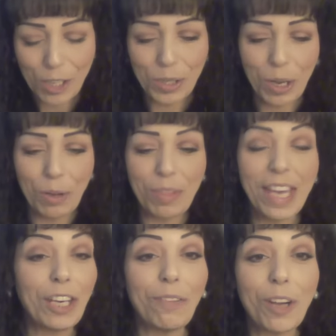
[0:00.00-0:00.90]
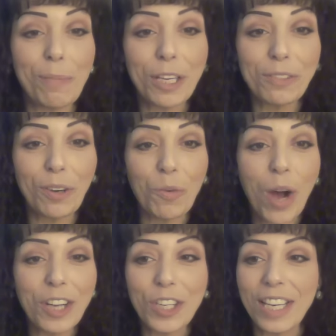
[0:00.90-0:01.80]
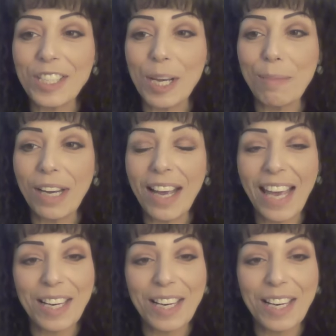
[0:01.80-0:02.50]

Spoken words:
So thank you very much for watching, Gemini,